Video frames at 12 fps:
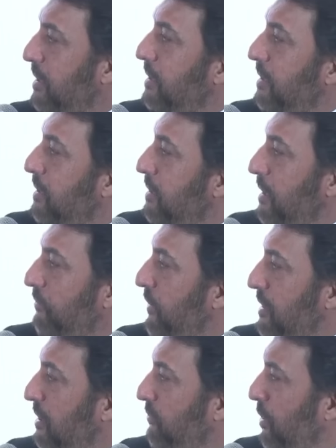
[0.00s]
Yeah. If
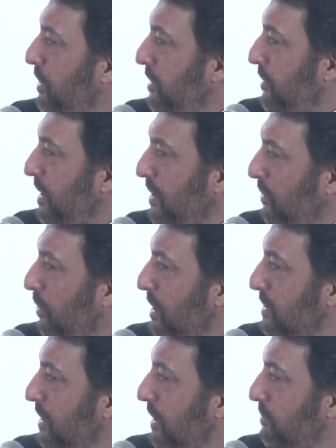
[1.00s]
it is 40 trillion, what
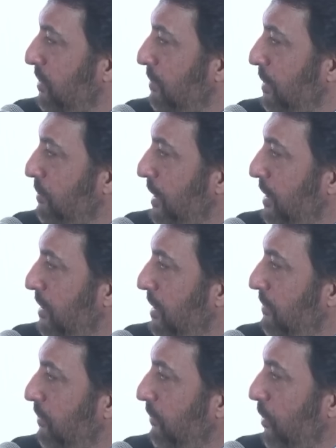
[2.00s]
is the number being
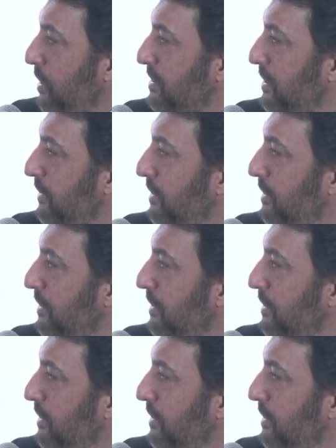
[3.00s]
predicted for 47?